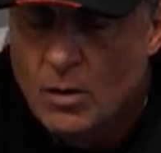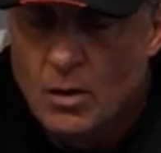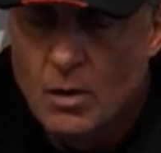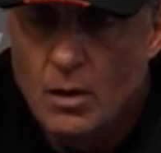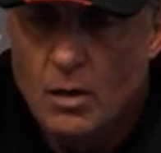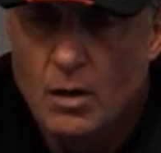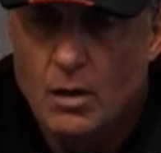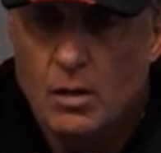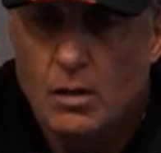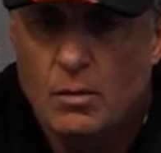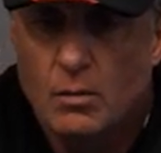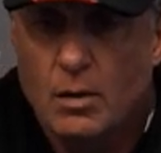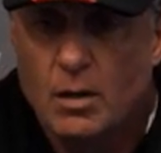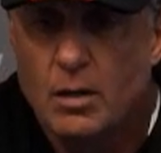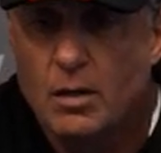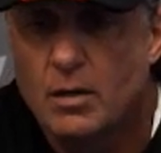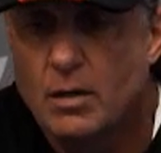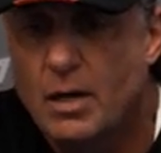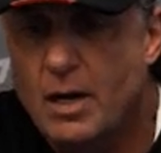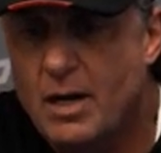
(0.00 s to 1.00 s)
Oh,
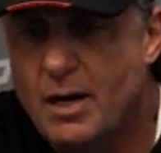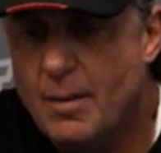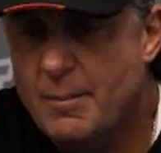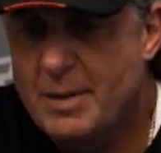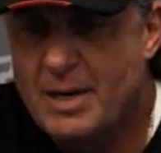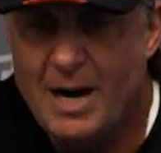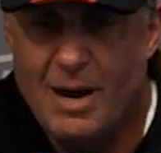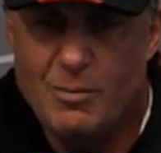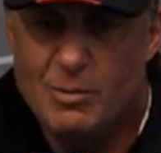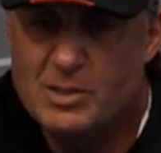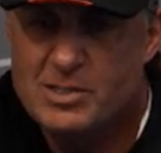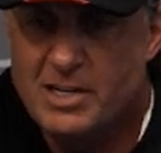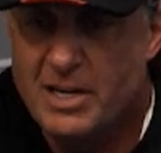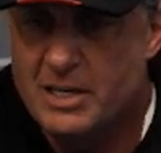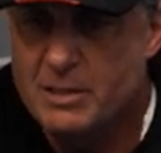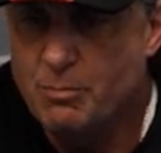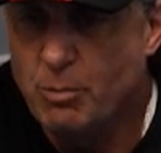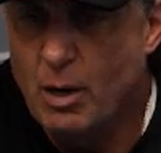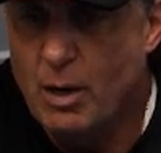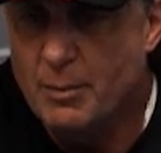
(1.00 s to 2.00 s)
I mean, I would say
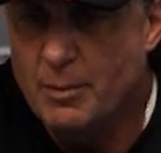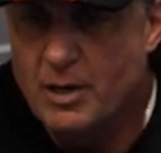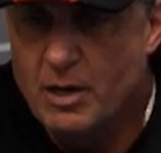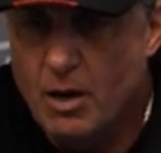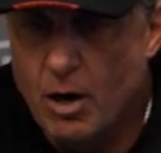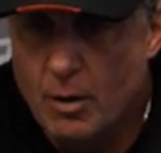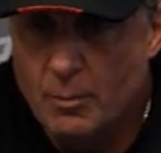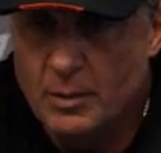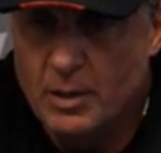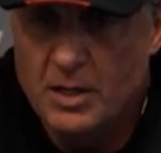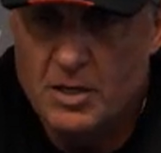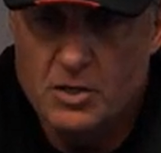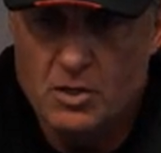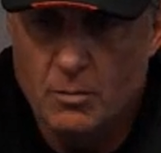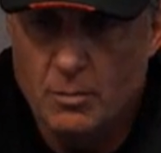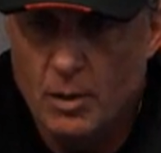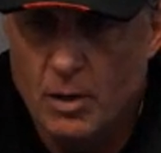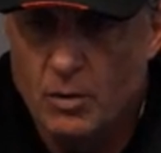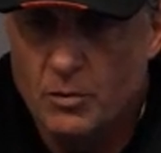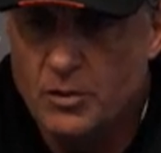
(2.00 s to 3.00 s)
it's probably a combination
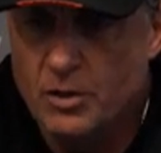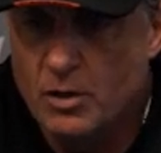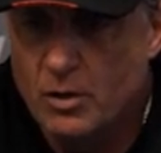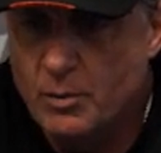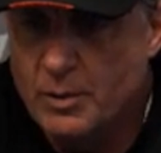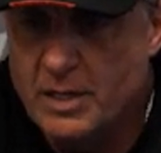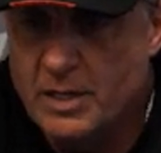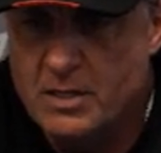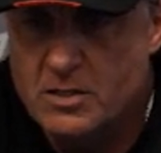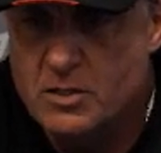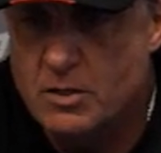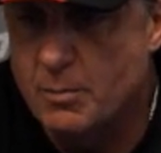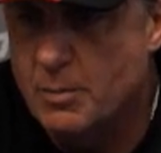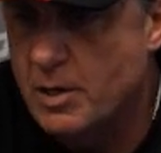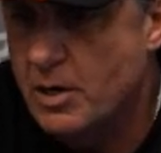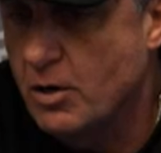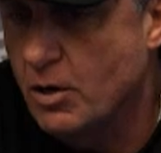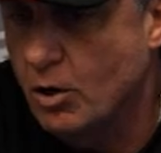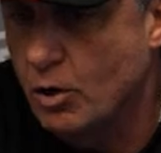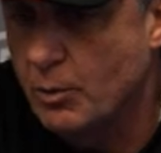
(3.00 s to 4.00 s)
of both. We get
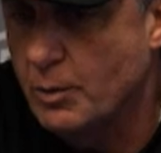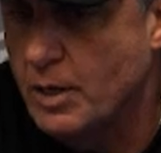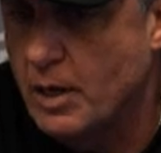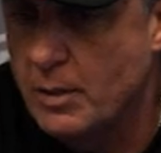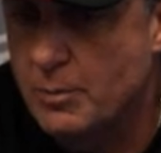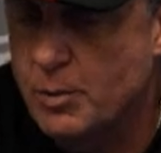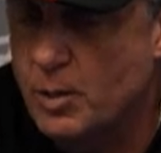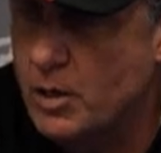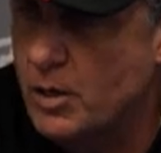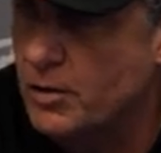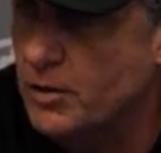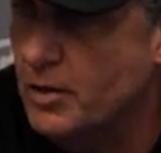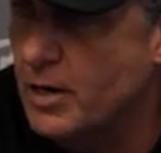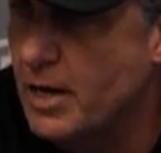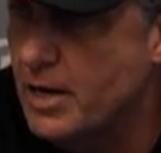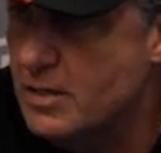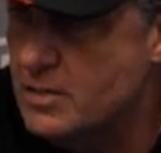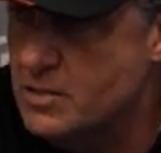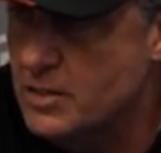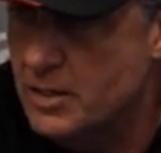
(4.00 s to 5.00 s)
somebody hurt, we got to put other
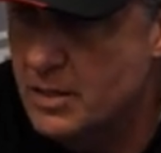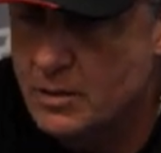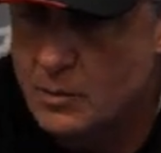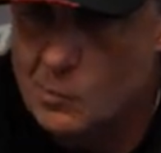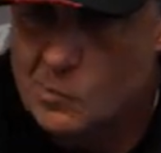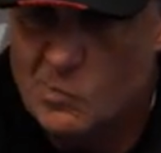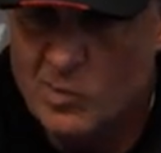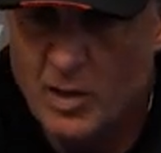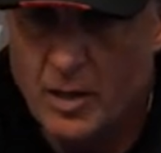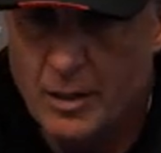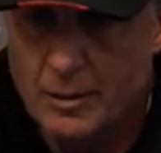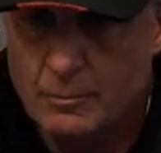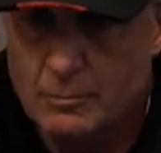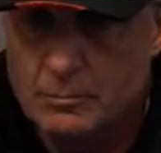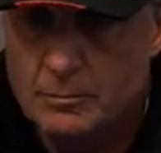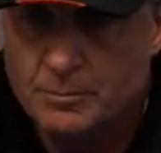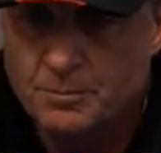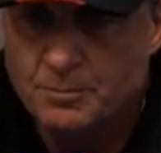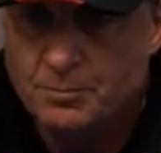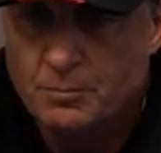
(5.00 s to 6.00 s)
guys in.
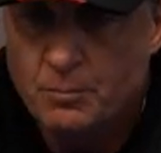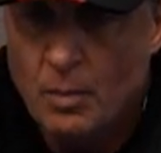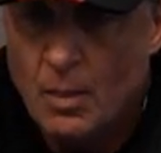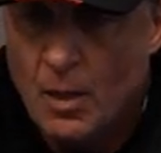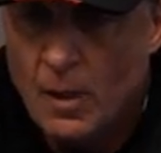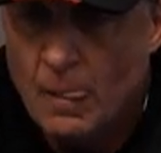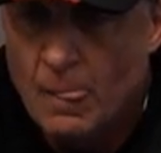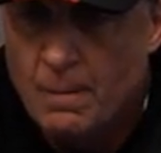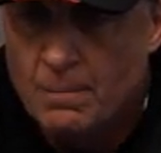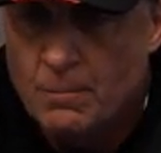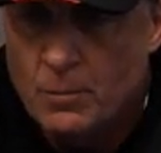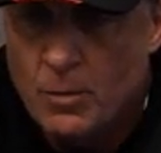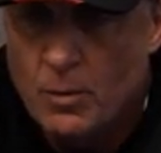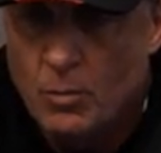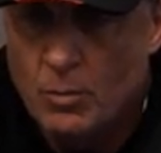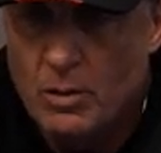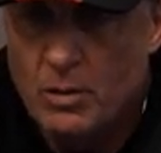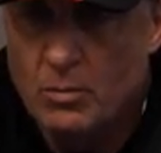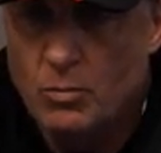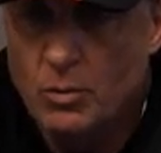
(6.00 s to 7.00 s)

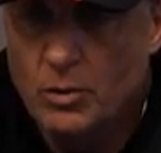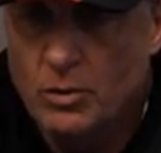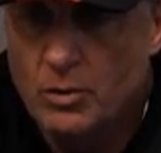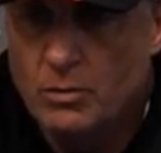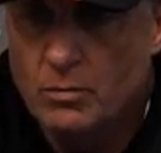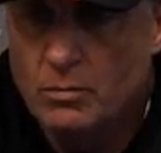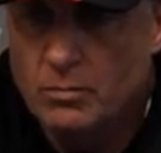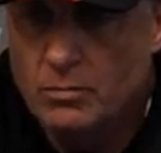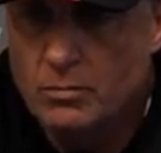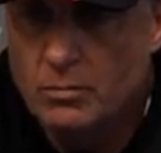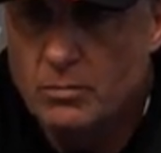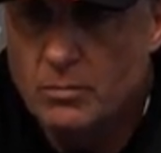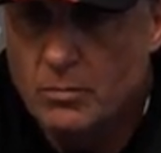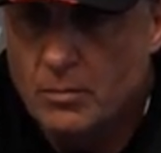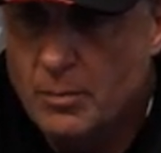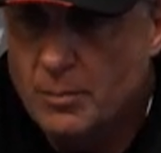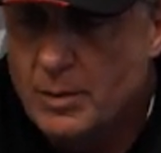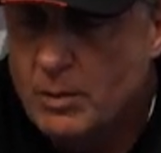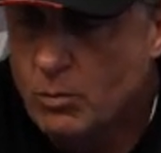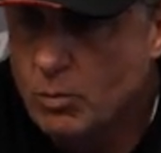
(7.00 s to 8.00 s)
We're
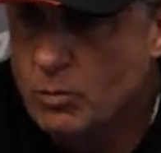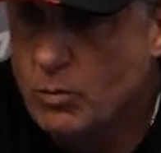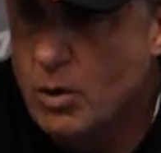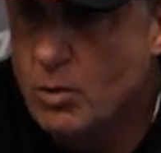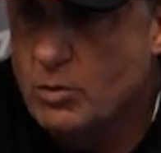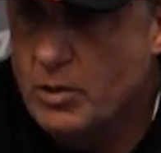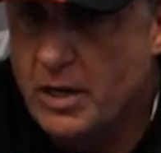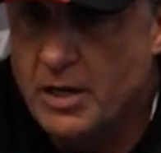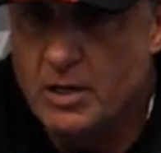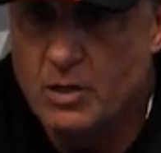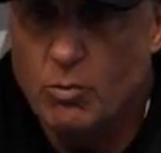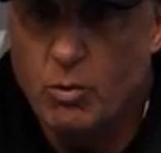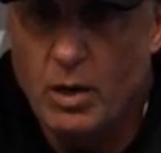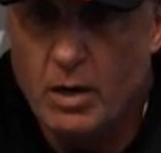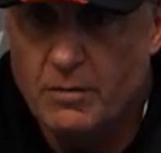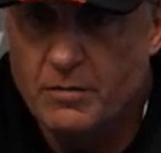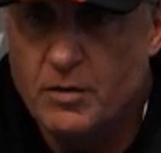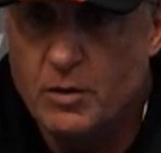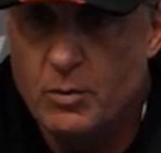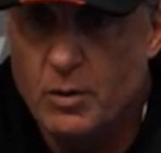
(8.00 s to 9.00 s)
rotating quite
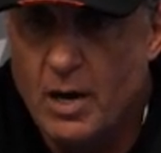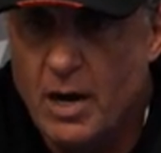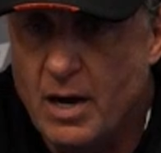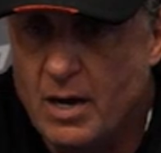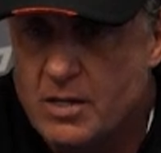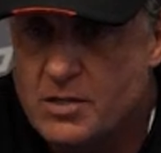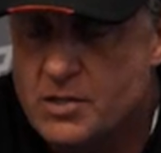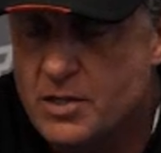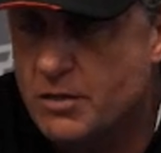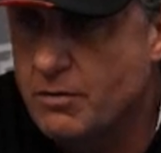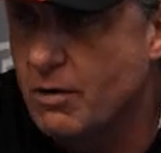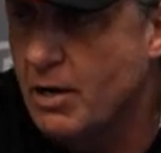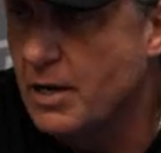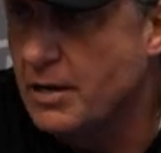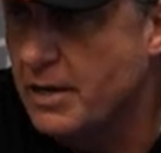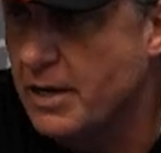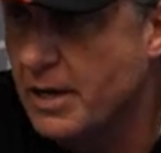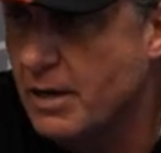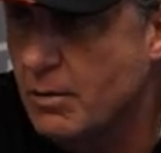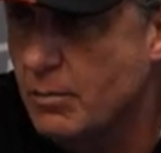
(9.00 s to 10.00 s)
a few guys in right
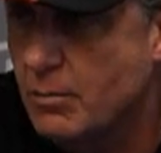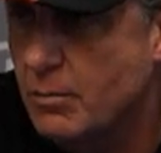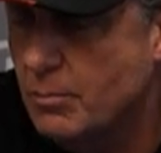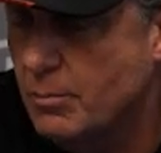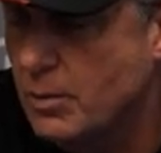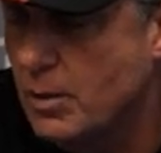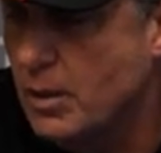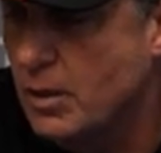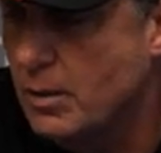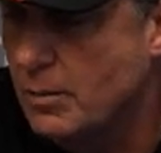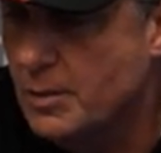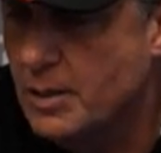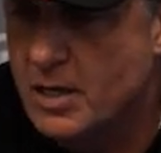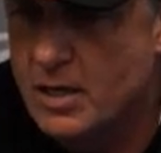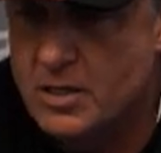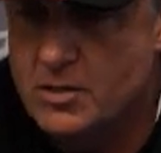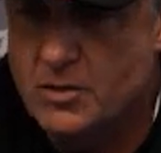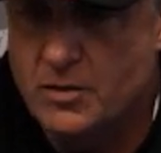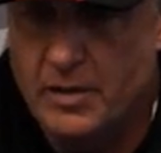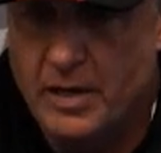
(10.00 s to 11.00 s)
now
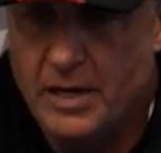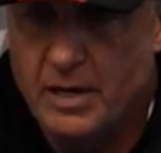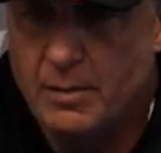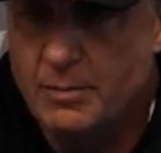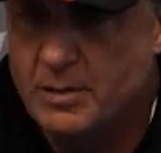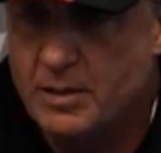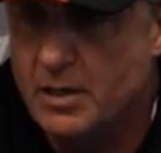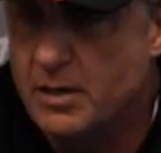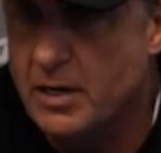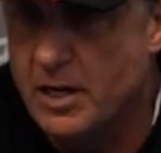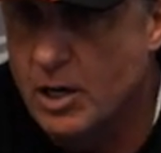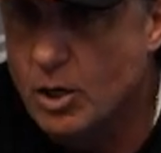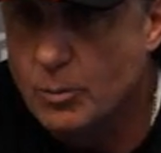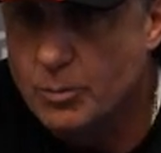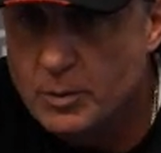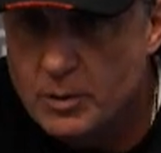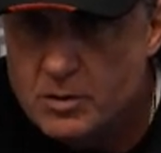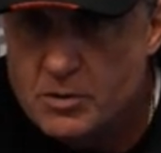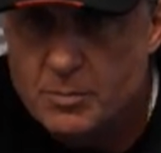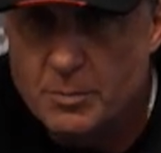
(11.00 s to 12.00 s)
because of that. I mean, it doesn't help
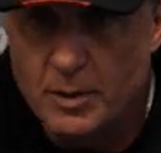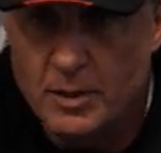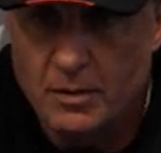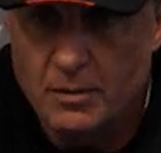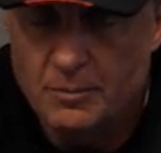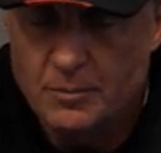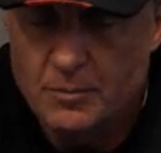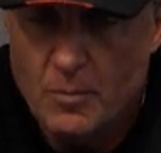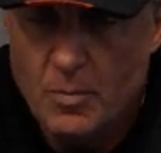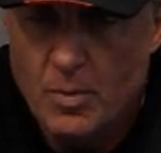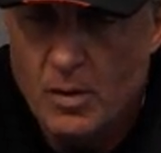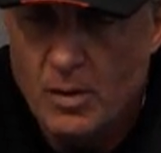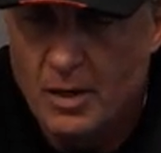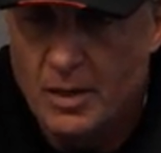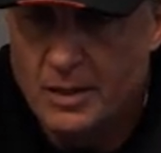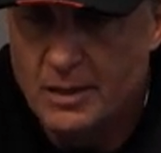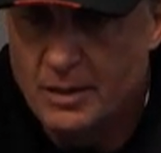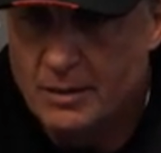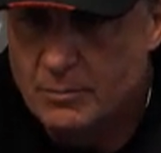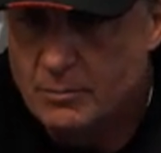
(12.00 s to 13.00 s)
us, but,
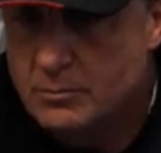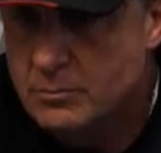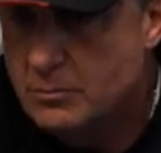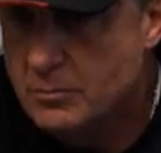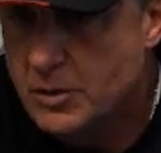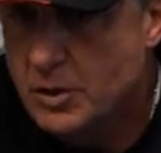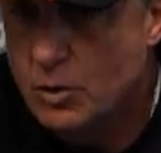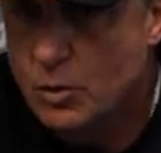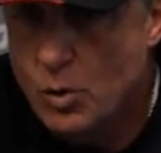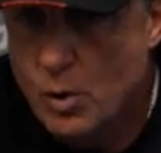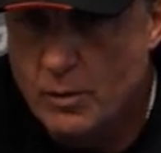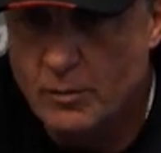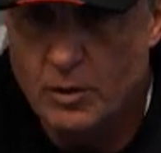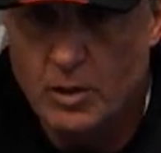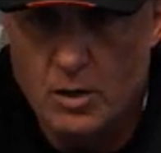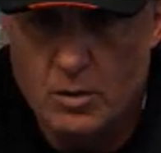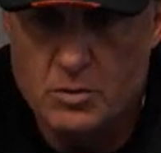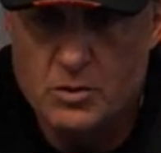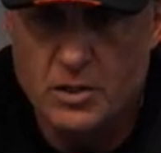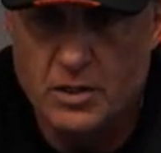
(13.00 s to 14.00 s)
whoever
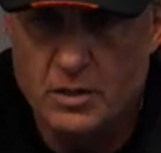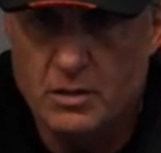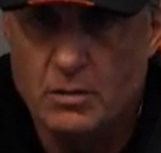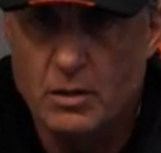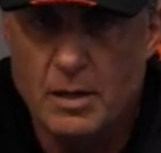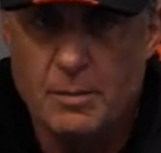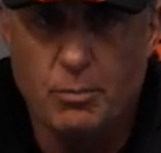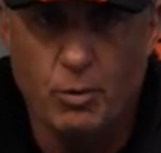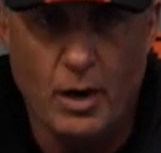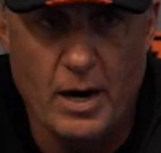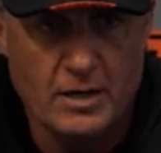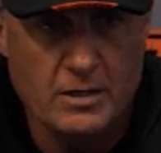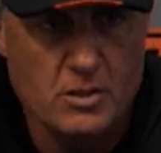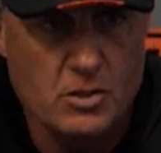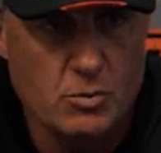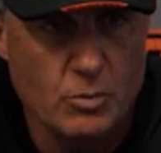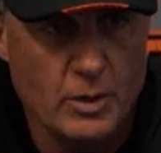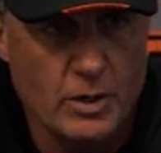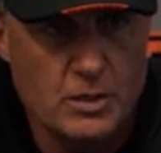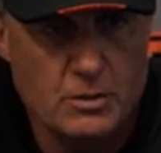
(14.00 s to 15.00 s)
goes in, they
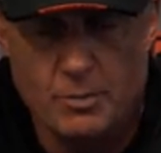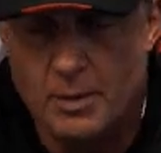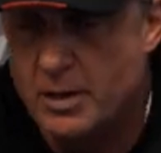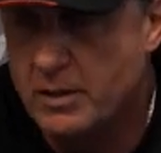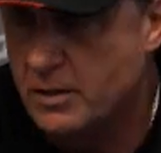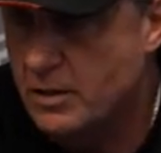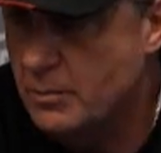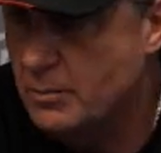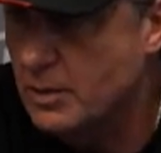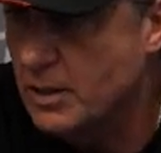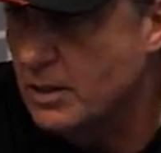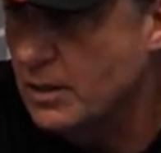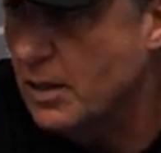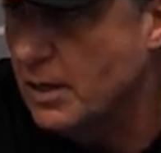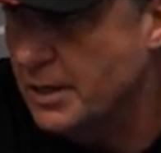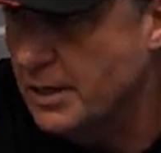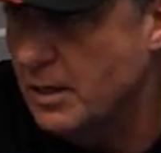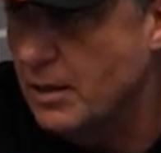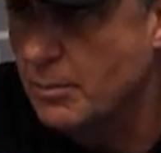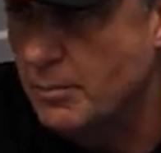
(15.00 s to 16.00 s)
practice. We expect them to get
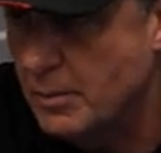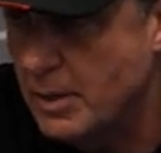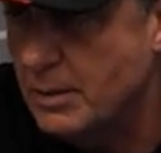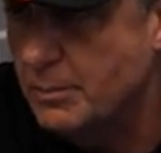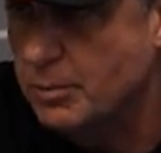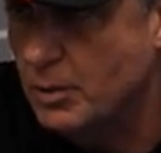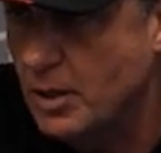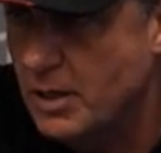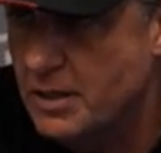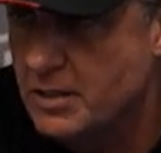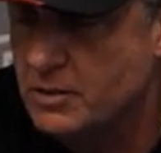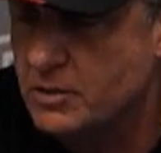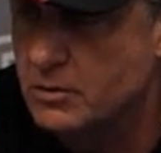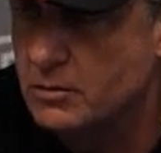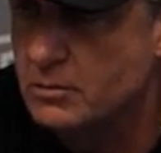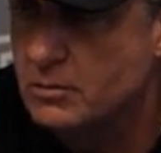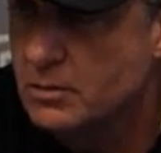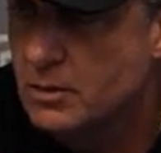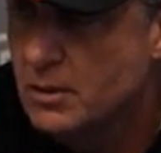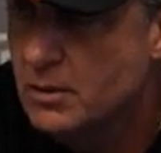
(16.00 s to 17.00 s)
lined up, make plays,
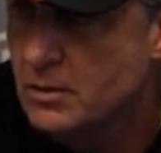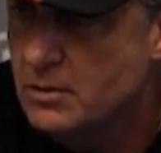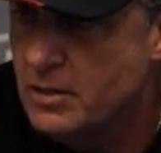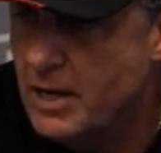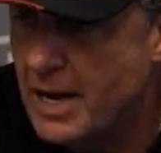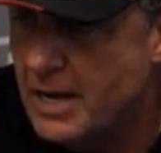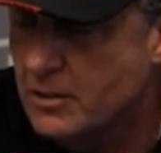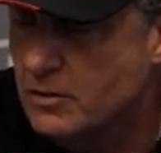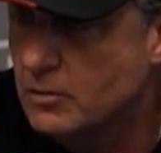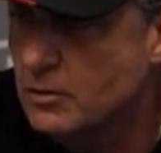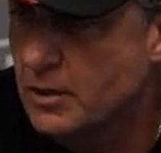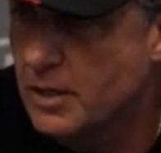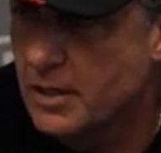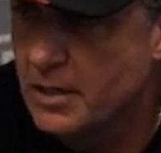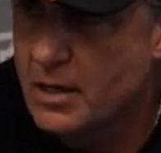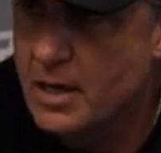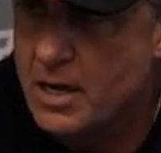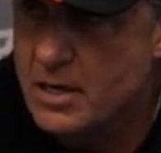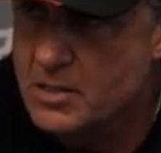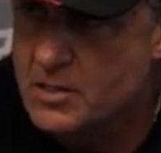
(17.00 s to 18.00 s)
and tackle and
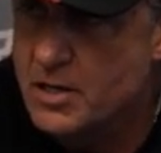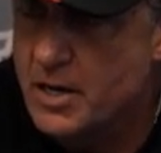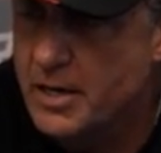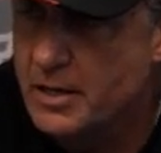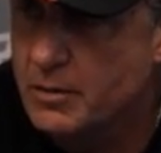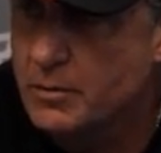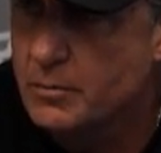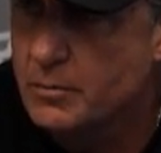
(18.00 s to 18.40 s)
get guys down.